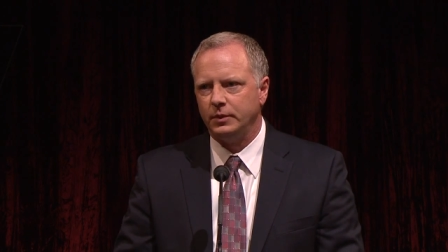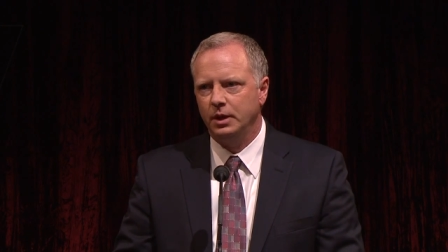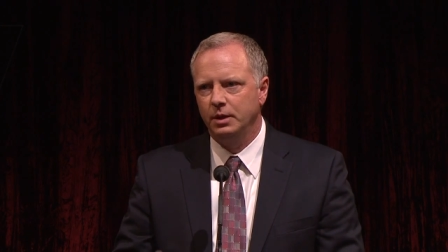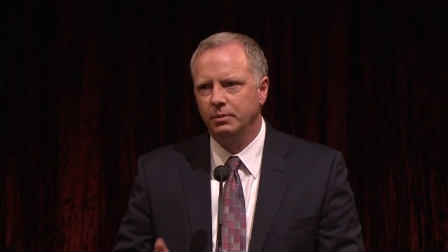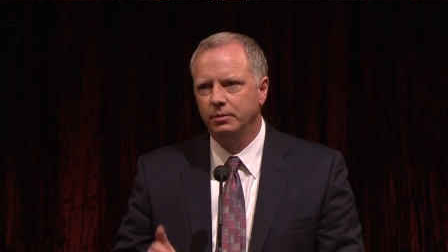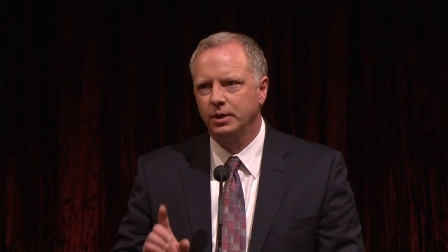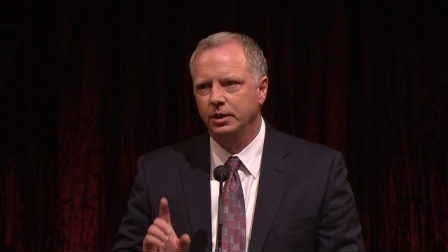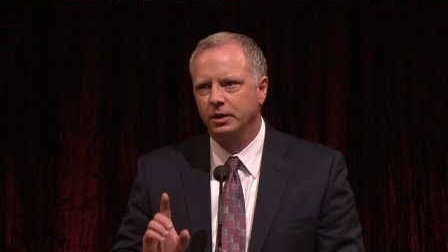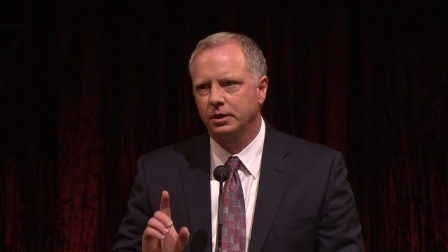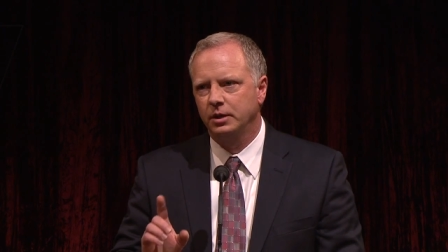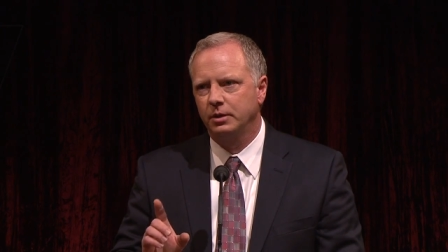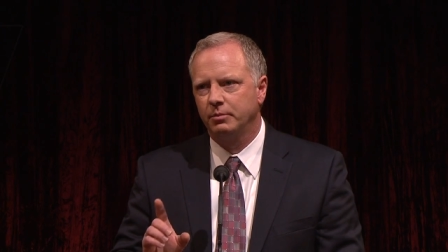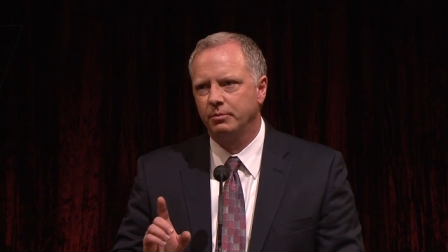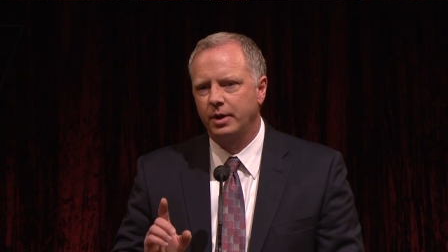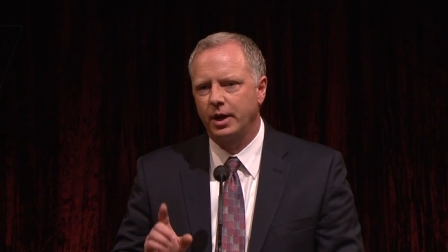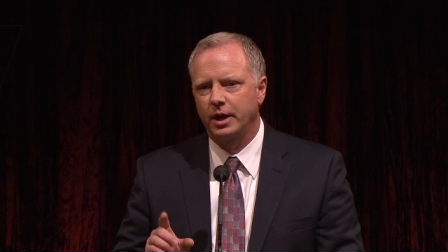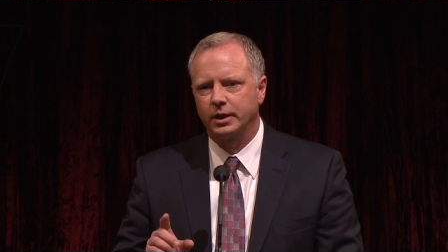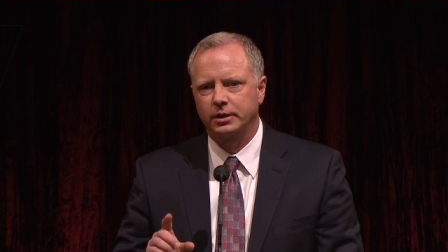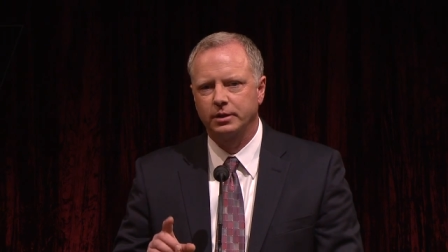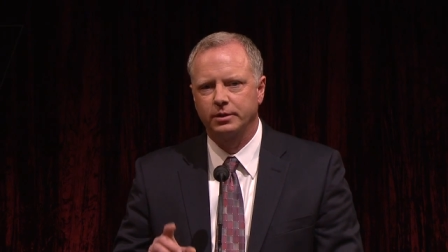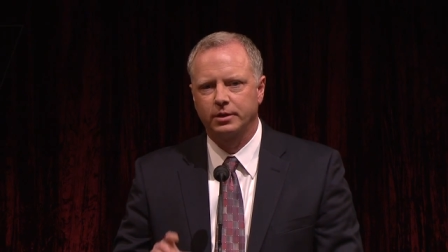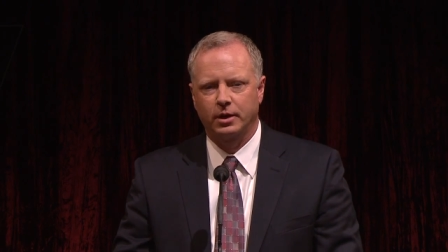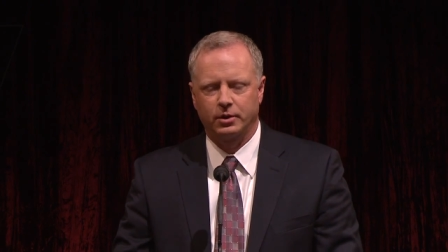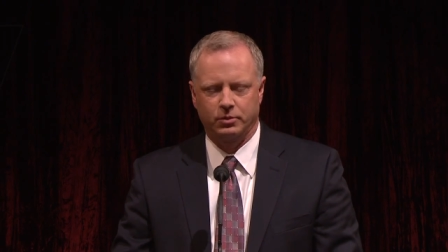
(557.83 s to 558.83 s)
I'm going to come
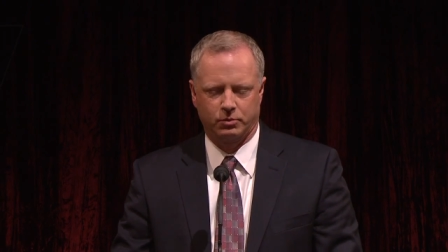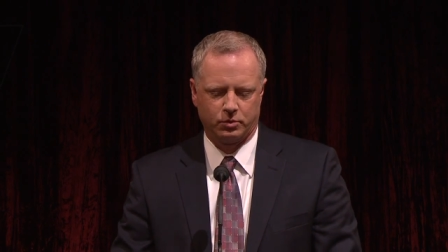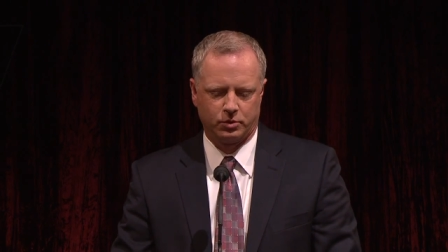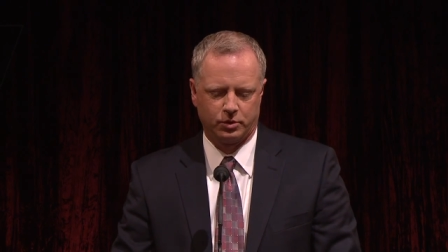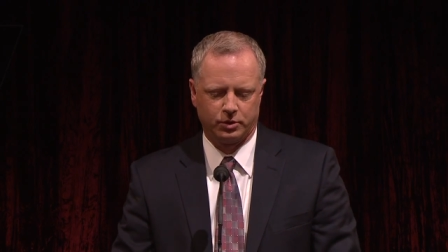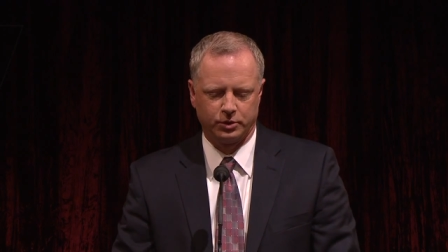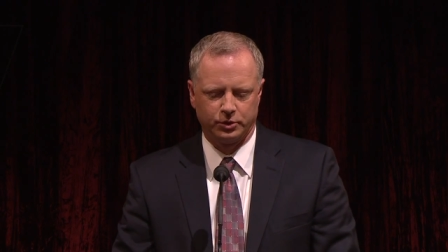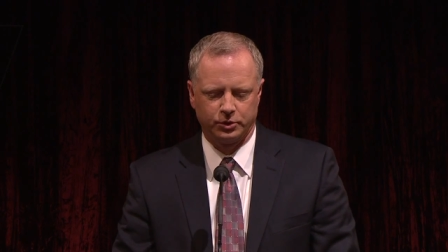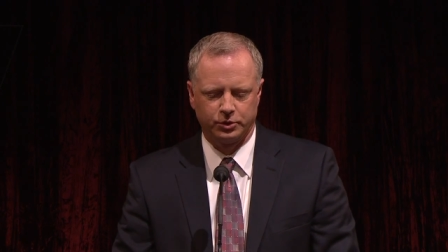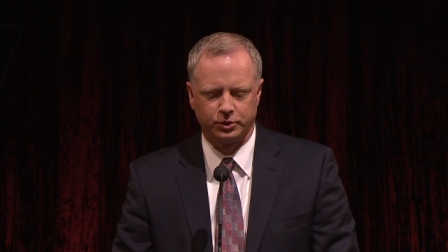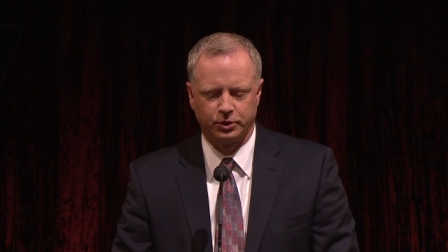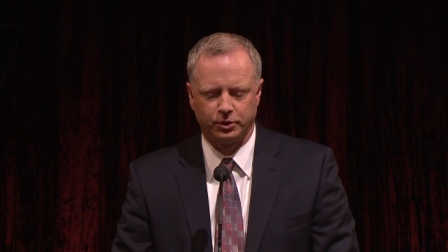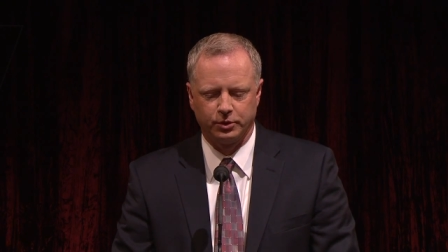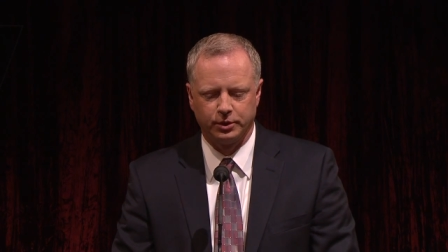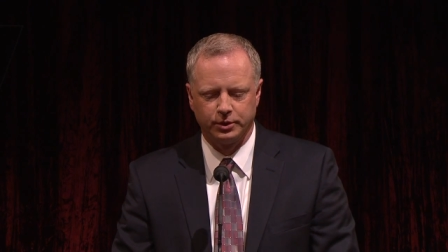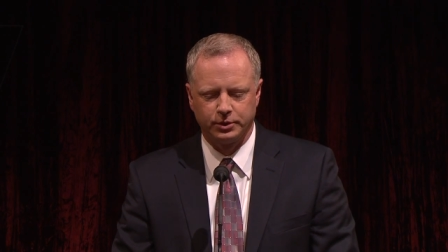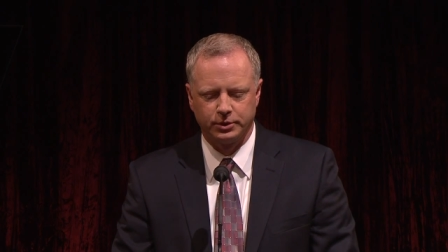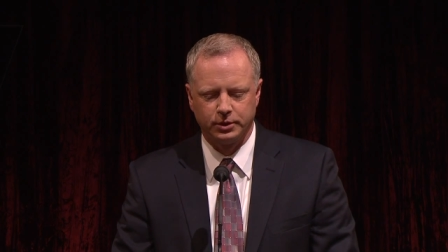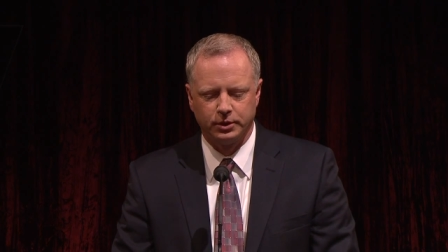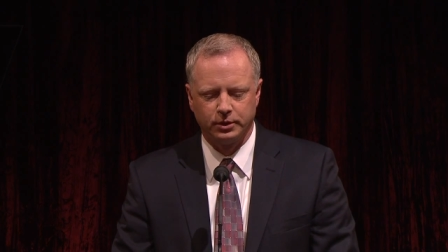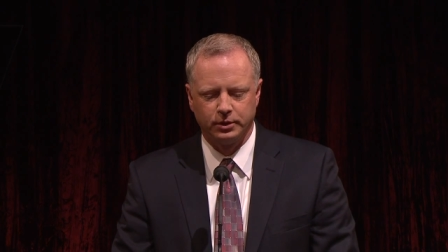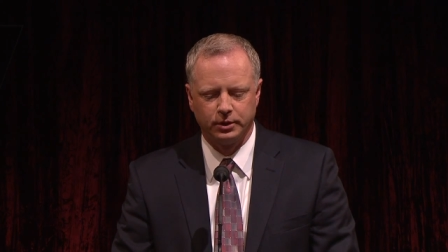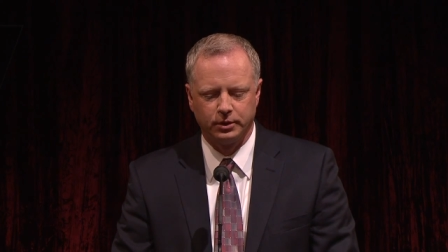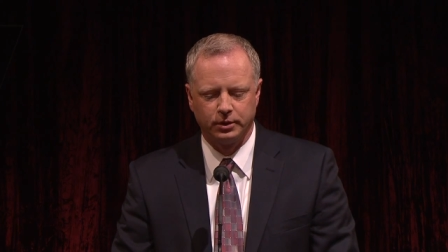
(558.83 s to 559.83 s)
back to that word
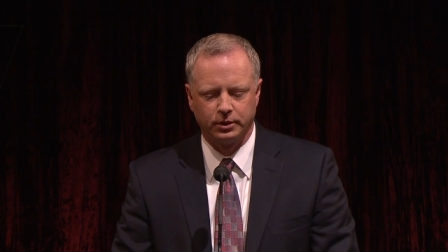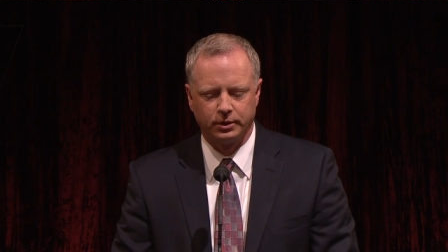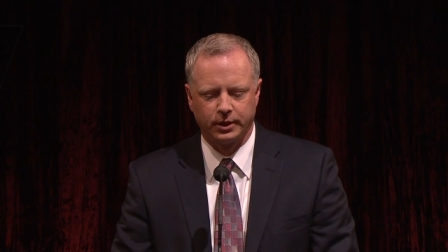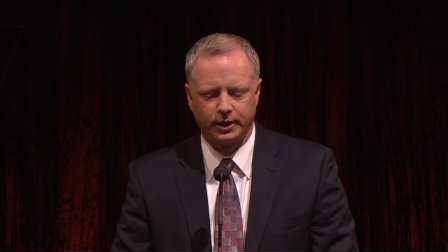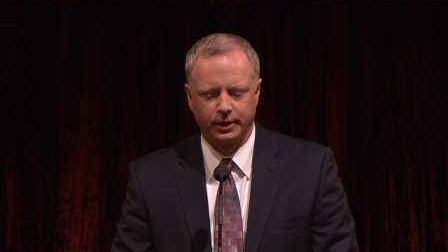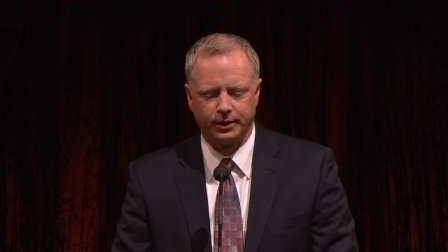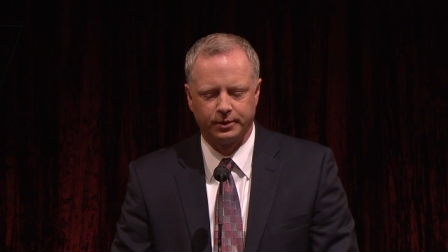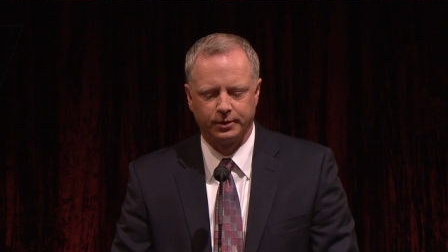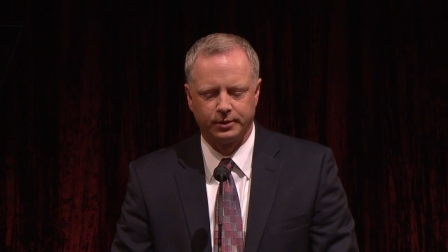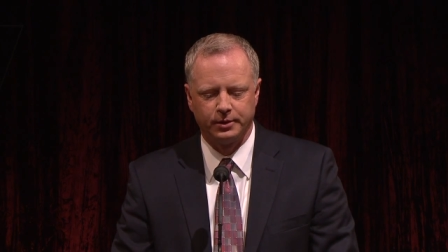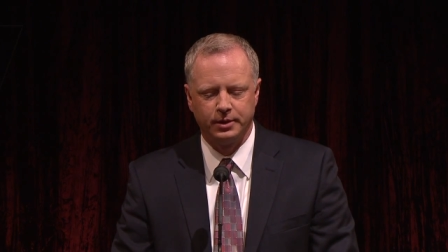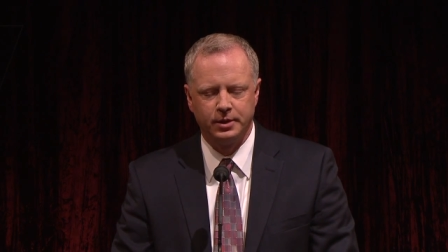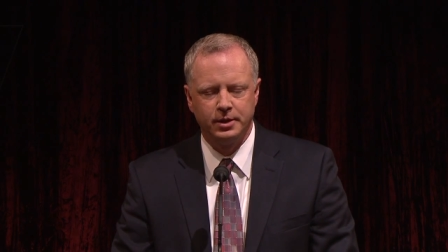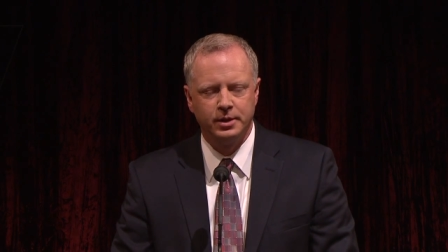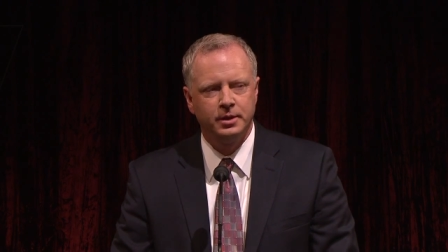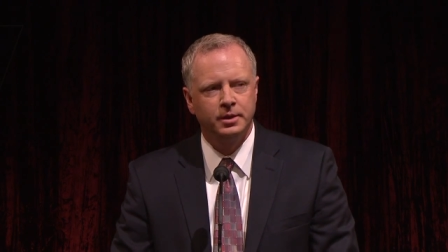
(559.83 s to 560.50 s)
assurance a little later.